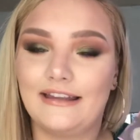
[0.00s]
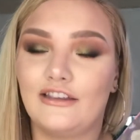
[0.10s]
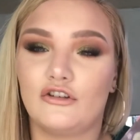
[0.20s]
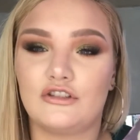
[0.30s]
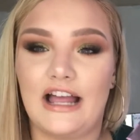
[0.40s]
Like
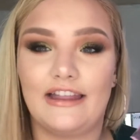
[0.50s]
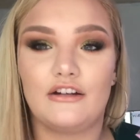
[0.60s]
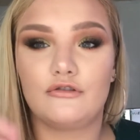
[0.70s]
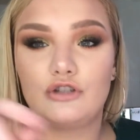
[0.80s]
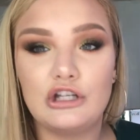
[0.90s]
there's not
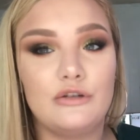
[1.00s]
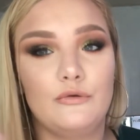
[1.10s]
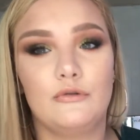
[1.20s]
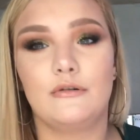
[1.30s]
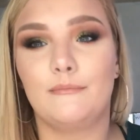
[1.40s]
like
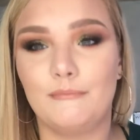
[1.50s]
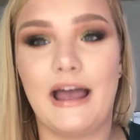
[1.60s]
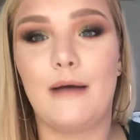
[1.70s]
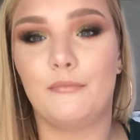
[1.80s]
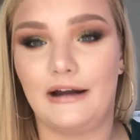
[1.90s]
two
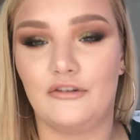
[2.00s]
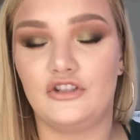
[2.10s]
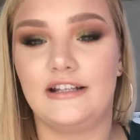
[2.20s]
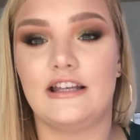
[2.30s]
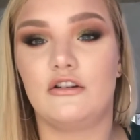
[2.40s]
matte brown
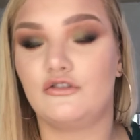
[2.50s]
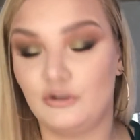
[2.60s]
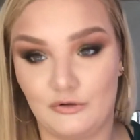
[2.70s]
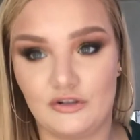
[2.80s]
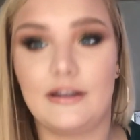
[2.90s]
shades that look
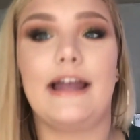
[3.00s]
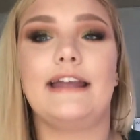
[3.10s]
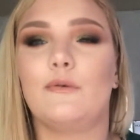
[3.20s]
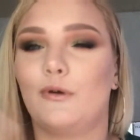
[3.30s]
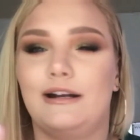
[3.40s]
too much
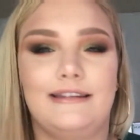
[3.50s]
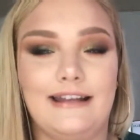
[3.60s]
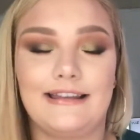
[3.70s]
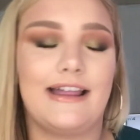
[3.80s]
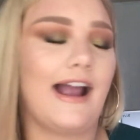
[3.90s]
alike or anything like that.